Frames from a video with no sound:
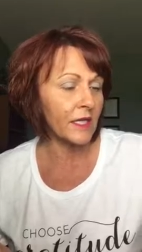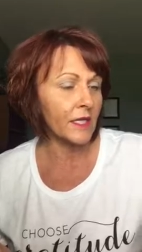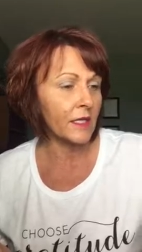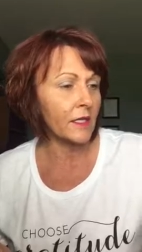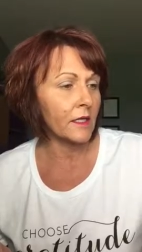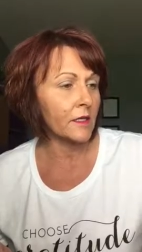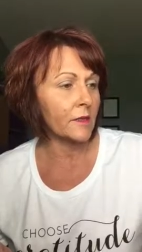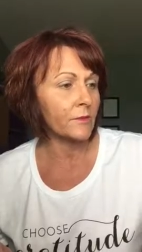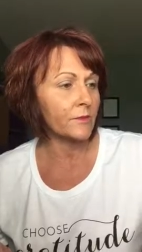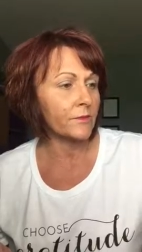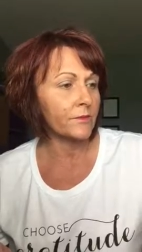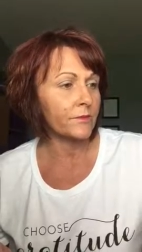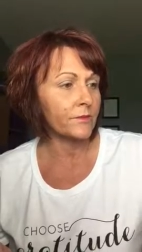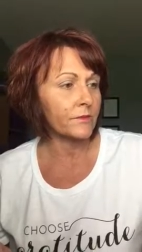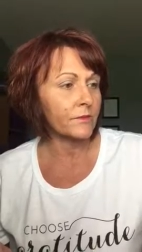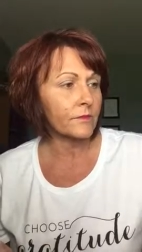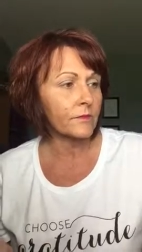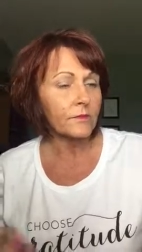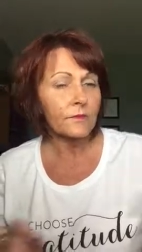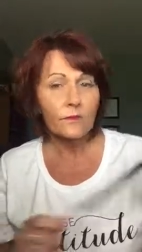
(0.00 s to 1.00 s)
pink.
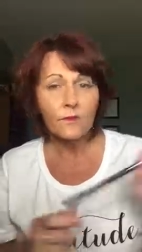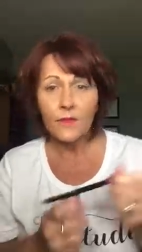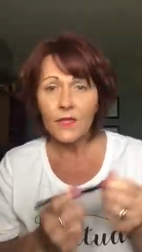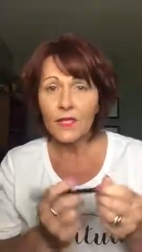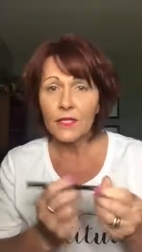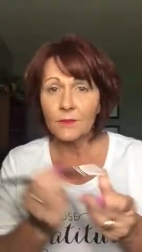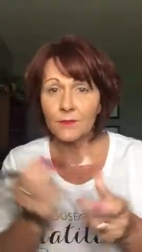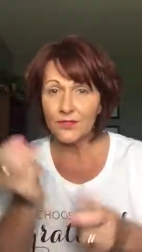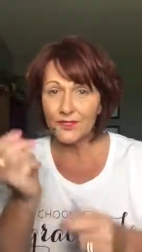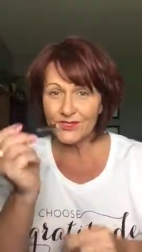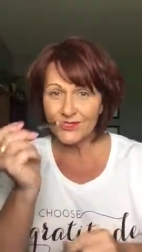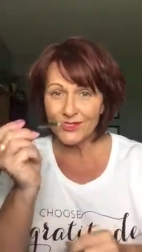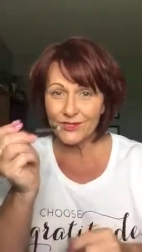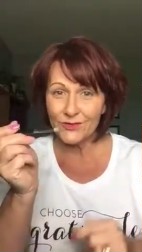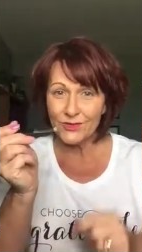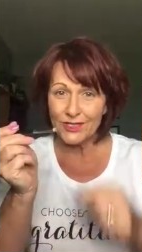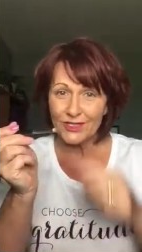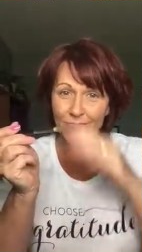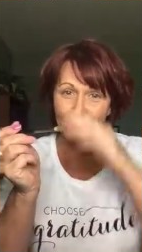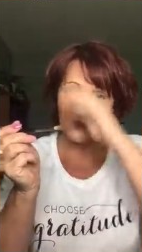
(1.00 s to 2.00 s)
And I'm going to use a
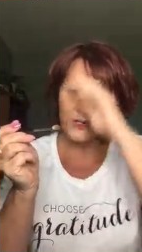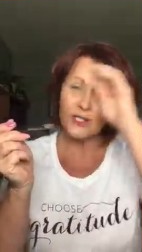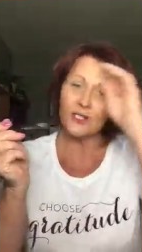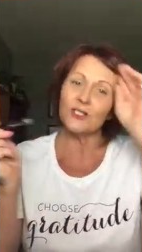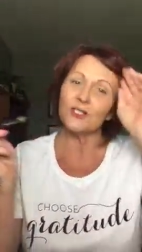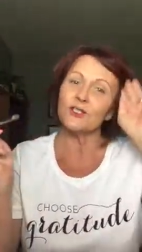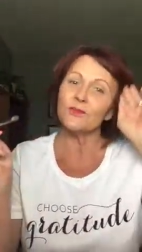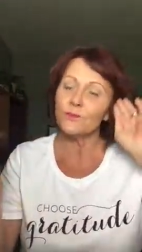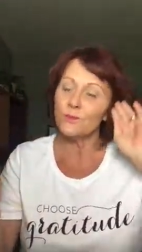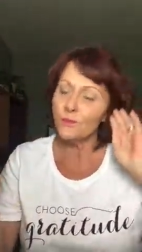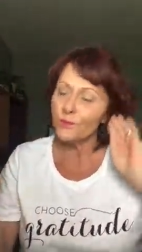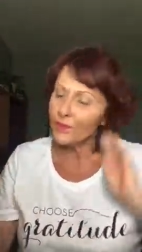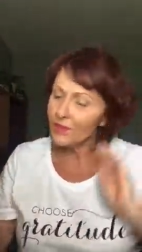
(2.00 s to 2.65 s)
crease brush.